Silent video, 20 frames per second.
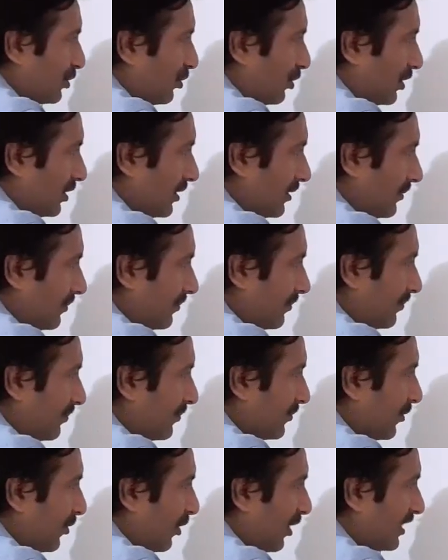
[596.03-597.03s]
on,
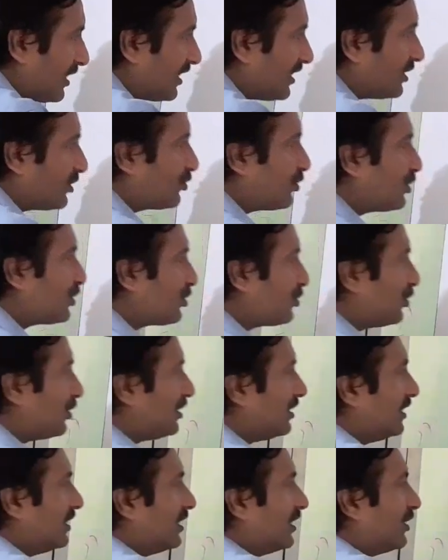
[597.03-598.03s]
already switched on.